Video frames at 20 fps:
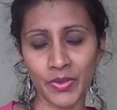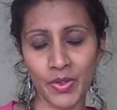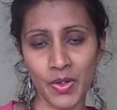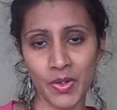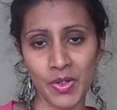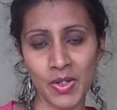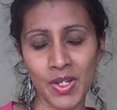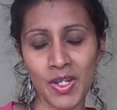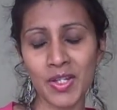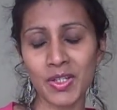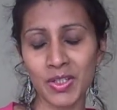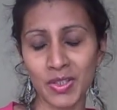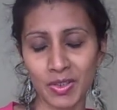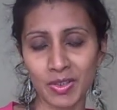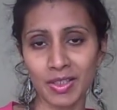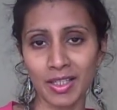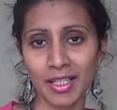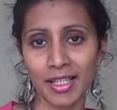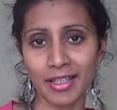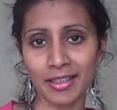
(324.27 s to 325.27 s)
So
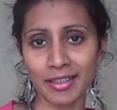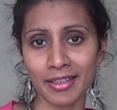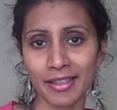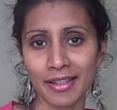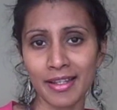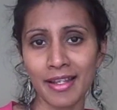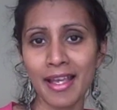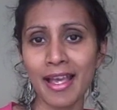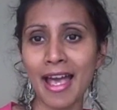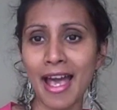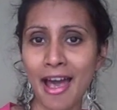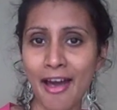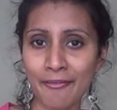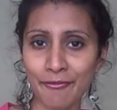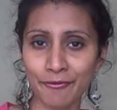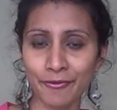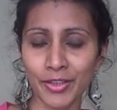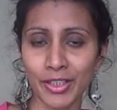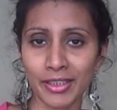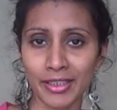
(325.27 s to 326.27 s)
good luck,
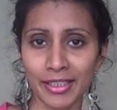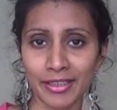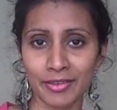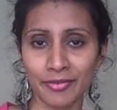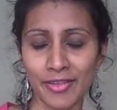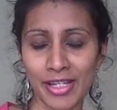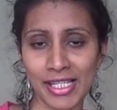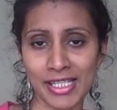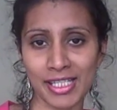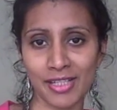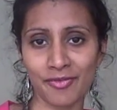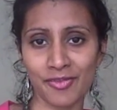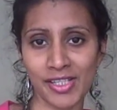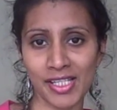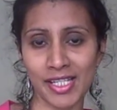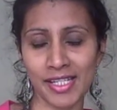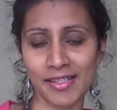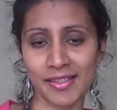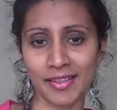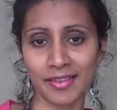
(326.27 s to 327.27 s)
have fun at the festive
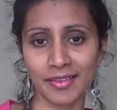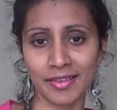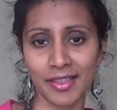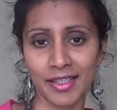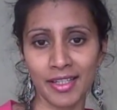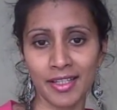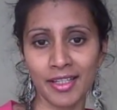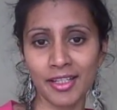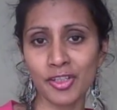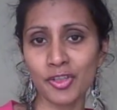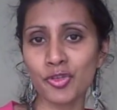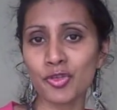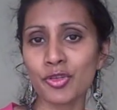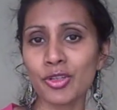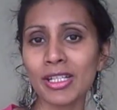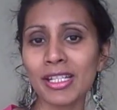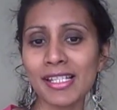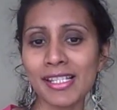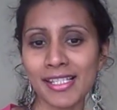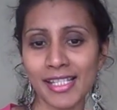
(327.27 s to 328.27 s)
seasons,
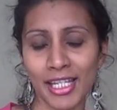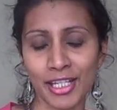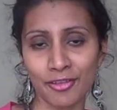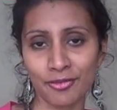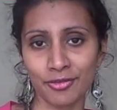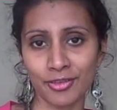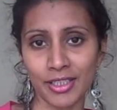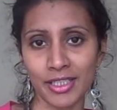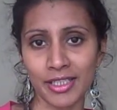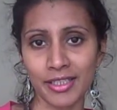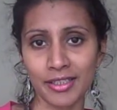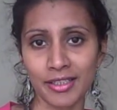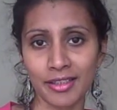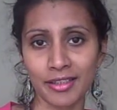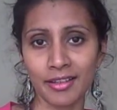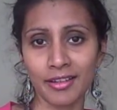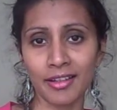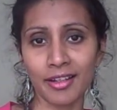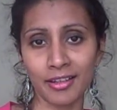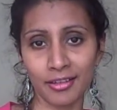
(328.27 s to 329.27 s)
drink safely,
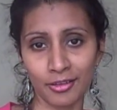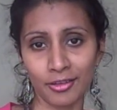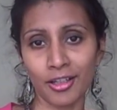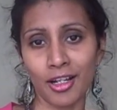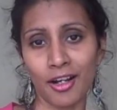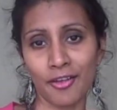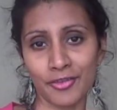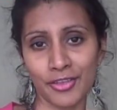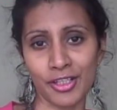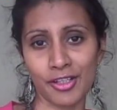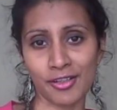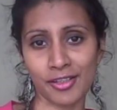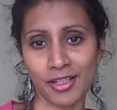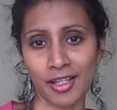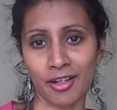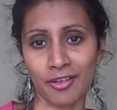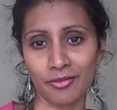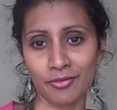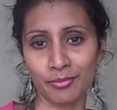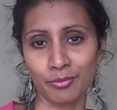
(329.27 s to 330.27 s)
and look after
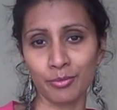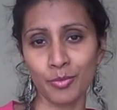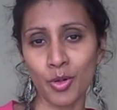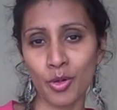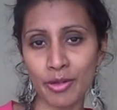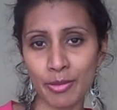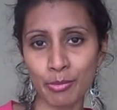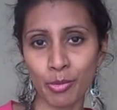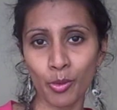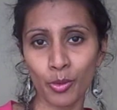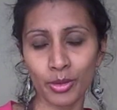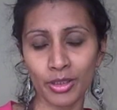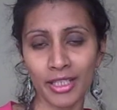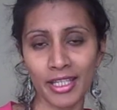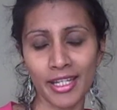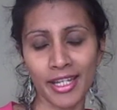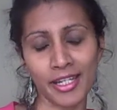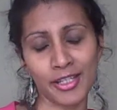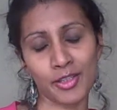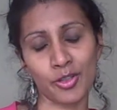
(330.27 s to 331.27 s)
yourself. More
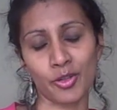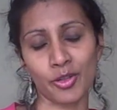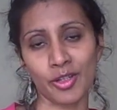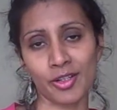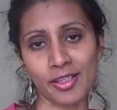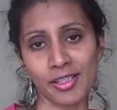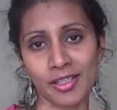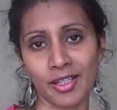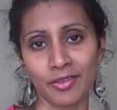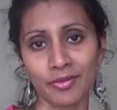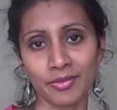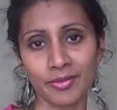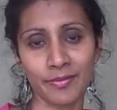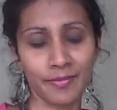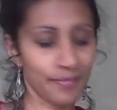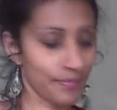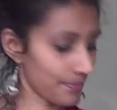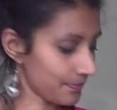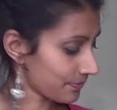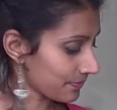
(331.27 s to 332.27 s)
importantly, enjoy yourself.
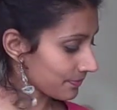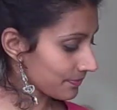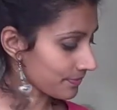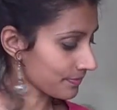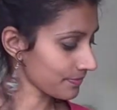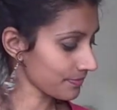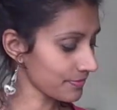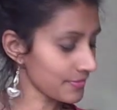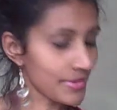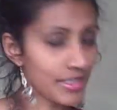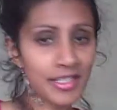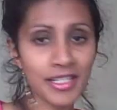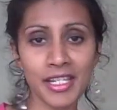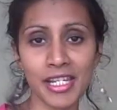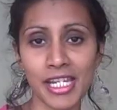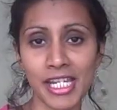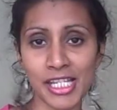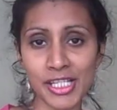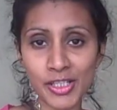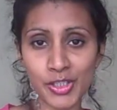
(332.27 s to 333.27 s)

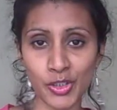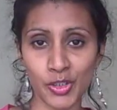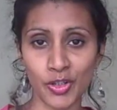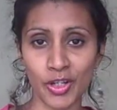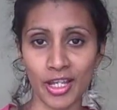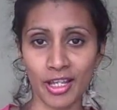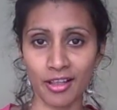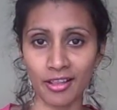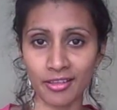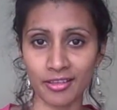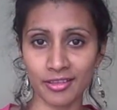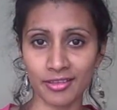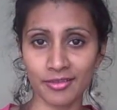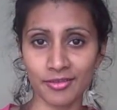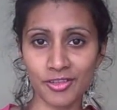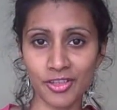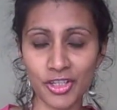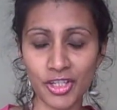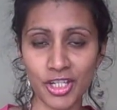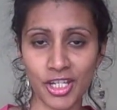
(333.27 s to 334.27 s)
Here's to your health.
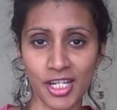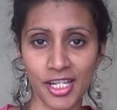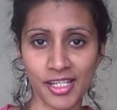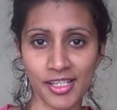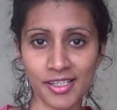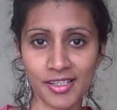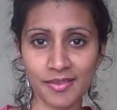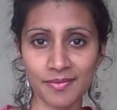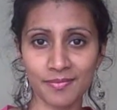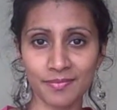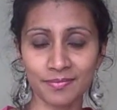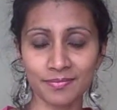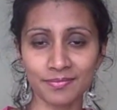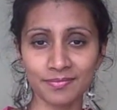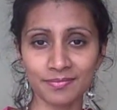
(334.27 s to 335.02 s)
Cheers.